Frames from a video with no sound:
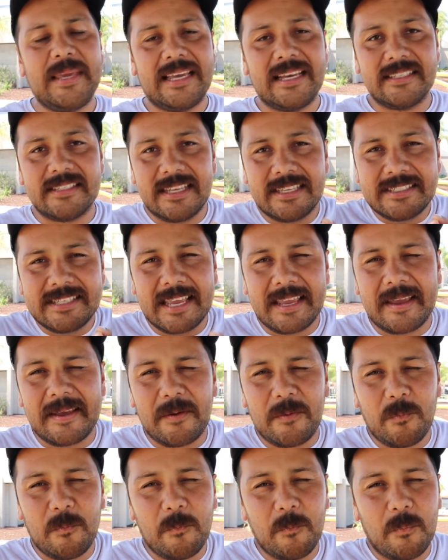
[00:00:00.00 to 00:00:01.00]
because it's like
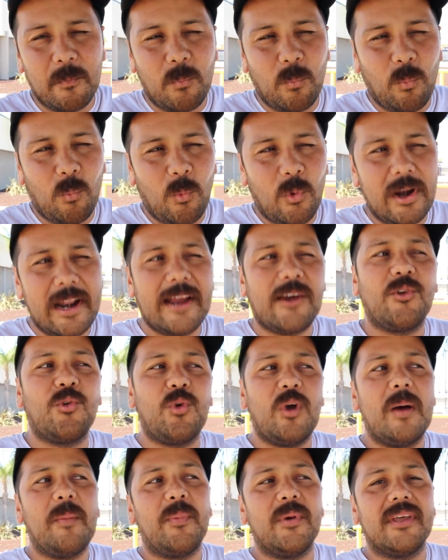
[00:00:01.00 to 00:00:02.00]
what I
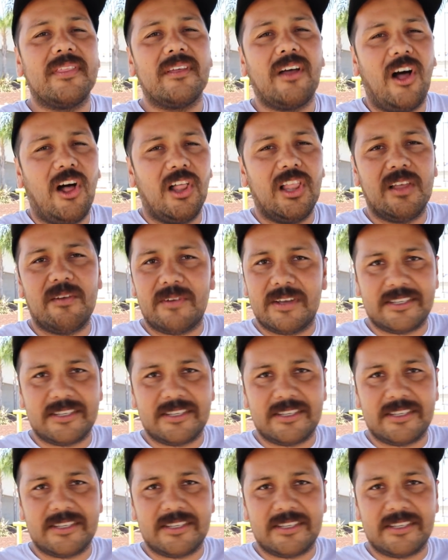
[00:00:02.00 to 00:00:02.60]
grew up with. All of